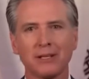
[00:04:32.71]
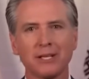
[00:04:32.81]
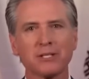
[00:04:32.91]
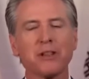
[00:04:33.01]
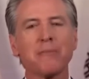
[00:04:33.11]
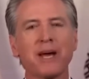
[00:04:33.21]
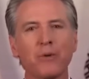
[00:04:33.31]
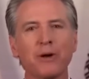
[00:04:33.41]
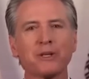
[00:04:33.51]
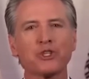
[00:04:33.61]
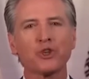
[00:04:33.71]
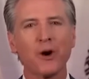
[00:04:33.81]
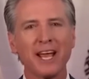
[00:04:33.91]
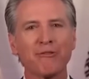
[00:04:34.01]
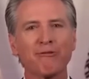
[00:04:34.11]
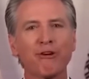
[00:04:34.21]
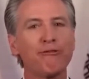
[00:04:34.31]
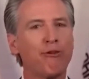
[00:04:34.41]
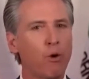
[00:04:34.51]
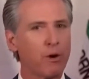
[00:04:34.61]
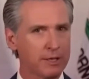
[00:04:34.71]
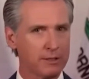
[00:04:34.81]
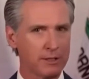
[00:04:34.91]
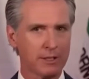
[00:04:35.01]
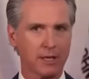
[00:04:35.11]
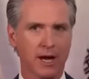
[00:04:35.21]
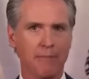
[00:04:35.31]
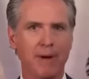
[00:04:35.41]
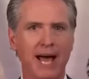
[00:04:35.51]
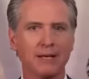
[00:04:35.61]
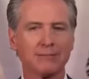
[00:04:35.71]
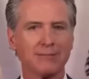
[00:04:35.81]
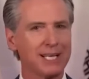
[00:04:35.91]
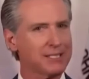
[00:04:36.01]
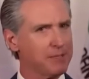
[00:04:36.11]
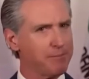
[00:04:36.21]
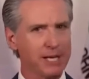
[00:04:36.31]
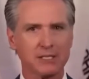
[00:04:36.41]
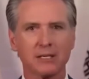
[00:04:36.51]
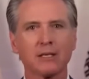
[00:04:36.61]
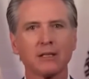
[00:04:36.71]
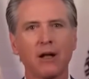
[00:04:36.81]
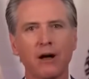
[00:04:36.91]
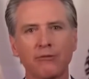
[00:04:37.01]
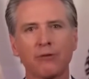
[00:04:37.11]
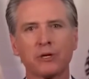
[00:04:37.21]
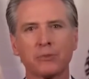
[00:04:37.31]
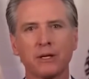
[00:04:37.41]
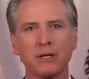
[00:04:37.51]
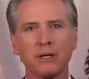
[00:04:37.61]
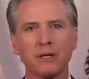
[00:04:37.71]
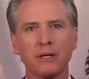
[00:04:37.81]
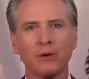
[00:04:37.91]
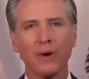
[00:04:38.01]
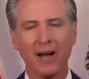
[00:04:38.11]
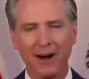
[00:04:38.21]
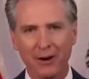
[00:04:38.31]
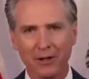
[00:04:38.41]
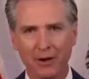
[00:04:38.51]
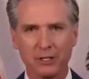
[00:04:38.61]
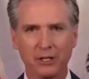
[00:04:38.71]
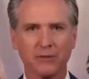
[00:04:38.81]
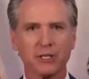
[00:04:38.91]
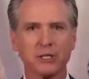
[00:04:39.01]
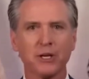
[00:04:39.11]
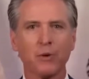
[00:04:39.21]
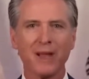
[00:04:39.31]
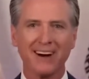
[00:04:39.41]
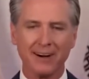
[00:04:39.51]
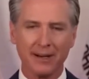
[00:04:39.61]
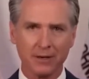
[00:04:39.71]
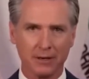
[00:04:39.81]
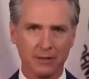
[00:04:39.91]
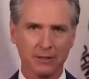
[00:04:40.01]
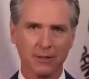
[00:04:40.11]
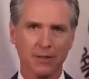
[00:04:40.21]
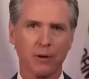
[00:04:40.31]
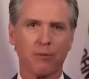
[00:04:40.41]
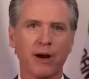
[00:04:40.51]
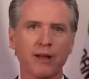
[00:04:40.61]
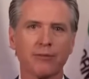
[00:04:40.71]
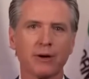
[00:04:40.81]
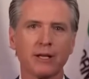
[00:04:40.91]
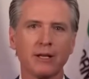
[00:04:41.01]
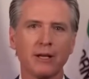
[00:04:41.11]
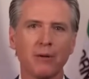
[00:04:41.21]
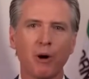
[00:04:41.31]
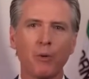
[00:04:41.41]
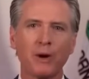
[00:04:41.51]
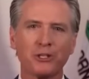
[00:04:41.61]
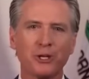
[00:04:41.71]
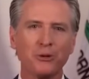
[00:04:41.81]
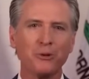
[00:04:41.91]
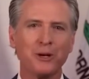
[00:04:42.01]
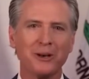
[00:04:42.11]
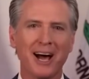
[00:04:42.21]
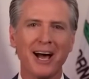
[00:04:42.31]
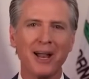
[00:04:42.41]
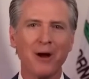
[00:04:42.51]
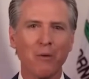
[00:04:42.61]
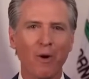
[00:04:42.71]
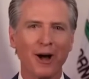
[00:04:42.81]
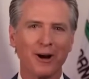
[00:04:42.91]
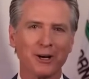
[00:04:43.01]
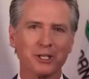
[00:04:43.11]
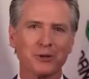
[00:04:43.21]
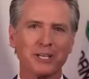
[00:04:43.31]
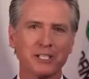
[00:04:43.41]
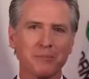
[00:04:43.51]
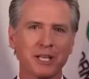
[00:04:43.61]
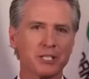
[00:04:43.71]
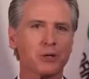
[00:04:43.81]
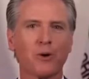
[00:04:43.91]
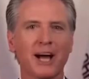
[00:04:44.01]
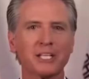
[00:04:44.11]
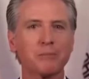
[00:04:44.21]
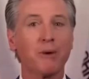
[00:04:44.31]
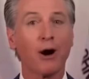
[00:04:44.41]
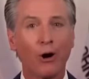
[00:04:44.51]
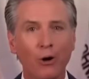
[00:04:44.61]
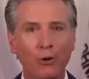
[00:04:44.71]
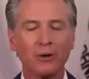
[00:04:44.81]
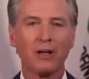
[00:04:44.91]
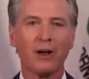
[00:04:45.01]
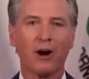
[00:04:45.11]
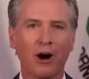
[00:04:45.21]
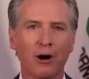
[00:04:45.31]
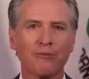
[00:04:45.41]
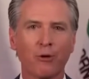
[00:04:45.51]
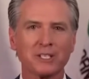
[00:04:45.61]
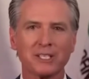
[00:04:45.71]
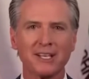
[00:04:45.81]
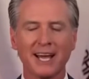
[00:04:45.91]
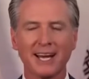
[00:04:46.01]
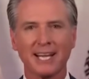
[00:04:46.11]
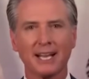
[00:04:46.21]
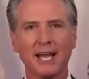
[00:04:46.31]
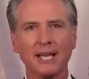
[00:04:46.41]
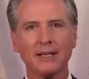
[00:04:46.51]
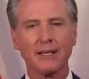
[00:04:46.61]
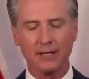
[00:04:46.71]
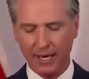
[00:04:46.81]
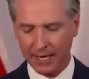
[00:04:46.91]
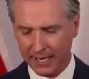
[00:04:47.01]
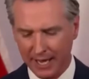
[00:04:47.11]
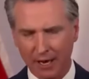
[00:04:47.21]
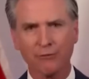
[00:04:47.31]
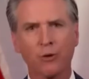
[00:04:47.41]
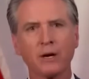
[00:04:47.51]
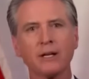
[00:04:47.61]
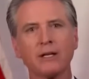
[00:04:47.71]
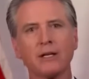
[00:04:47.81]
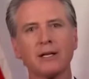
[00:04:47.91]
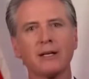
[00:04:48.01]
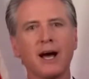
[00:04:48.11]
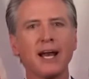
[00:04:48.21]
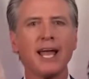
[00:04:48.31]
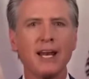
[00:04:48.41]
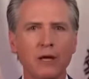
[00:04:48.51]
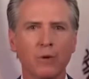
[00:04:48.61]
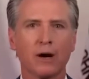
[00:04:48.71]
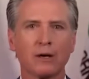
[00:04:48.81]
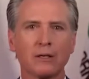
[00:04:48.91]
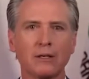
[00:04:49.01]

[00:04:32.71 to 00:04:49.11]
These are the men and women trained for foreign combat, not domestic law enforcement. We honor their service. We honor their bravery. But we do not want our streets militarized by our own armed forces. Not in LA, not in California, not anywhere.